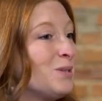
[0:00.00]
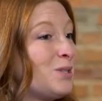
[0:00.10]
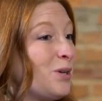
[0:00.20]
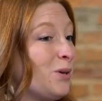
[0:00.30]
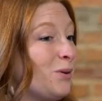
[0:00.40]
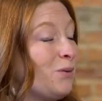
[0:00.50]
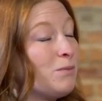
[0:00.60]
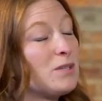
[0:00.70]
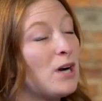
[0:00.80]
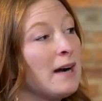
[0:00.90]

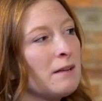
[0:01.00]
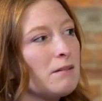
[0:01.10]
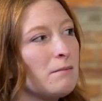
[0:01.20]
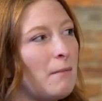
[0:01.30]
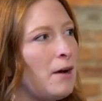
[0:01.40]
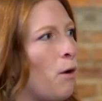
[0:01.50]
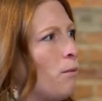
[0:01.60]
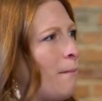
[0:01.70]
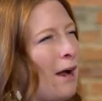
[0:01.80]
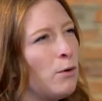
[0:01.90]
to starting
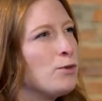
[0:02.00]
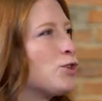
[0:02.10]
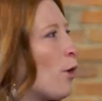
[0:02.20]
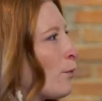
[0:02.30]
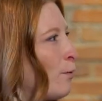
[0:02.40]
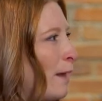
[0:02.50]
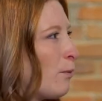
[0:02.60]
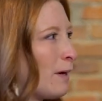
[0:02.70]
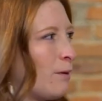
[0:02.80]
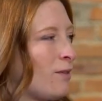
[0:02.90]
my own showroom,
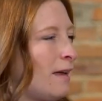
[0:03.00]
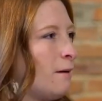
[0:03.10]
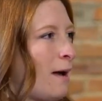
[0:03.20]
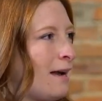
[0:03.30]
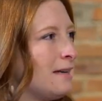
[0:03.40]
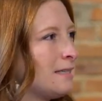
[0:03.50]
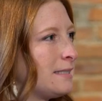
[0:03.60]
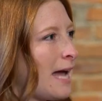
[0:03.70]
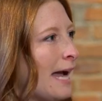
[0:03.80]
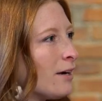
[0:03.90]
like working with independent
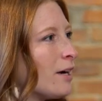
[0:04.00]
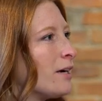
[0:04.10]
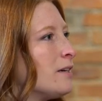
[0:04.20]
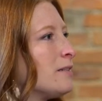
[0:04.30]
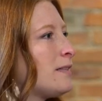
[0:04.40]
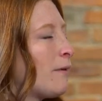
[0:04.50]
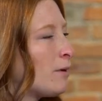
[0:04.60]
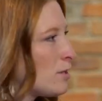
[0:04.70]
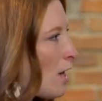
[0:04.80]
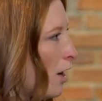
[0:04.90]
designers that
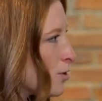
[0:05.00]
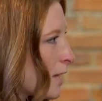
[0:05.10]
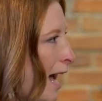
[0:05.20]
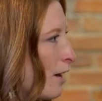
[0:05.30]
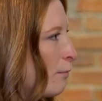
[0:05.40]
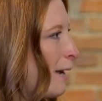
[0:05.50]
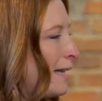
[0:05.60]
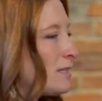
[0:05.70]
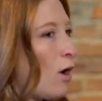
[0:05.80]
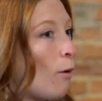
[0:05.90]
were all Chicago
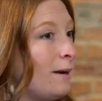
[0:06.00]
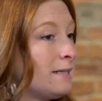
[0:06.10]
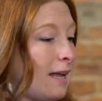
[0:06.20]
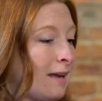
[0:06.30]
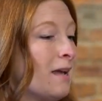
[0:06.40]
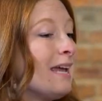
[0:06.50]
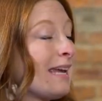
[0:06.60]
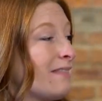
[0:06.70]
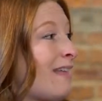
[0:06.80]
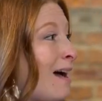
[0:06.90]
based, hoping to like
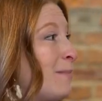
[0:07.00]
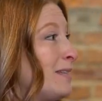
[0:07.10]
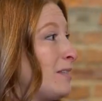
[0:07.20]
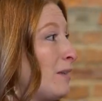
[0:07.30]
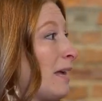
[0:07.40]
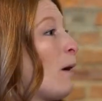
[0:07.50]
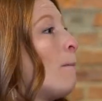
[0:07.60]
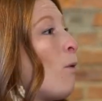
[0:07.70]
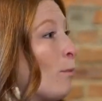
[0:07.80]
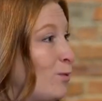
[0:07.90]
get them into like
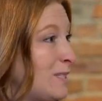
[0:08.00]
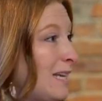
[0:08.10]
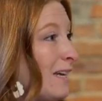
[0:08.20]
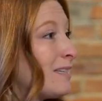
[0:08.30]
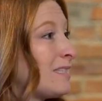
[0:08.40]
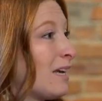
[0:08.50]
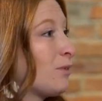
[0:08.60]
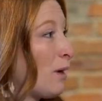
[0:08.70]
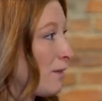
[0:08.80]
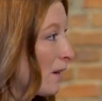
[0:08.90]
more boutiques
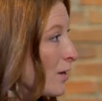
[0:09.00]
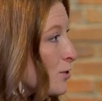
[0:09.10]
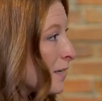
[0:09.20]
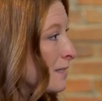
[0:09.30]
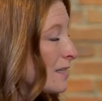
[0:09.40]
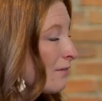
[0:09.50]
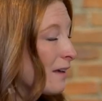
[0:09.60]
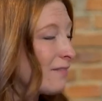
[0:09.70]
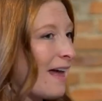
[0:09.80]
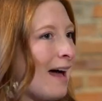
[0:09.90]
like throughout the country and stuff
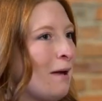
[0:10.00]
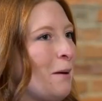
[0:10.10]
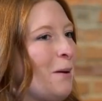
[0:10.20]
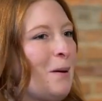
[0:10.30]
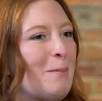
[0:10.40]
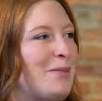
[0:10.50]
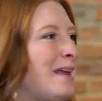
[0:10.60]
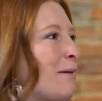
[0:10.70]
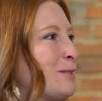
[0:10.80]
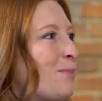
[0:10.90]
like that. Mm -hmm. But
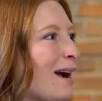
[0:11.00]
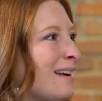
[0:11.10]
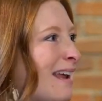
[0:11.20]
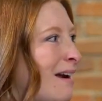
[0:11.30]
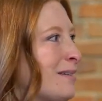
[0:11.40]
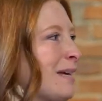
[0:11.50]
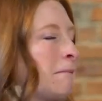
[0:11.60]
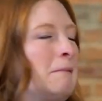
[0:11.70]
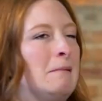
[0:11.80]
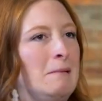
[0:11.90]
then I was pregnant and I was
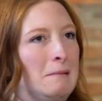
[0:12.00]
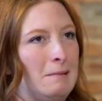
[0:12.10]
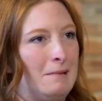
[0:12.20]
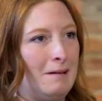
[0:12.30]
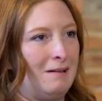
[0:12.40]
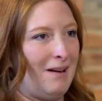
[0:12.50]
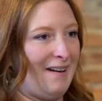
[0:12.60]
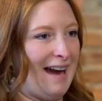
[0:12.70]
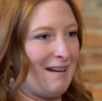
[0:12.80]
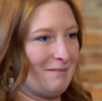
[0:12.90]
like, oh,
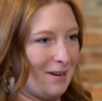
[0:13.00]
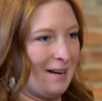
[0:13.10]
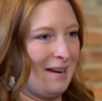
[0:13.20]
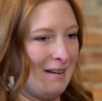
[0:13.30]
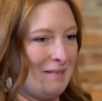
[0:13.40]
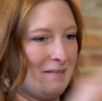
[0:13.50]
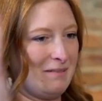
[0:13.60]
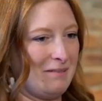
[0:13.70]
all right, we're gonna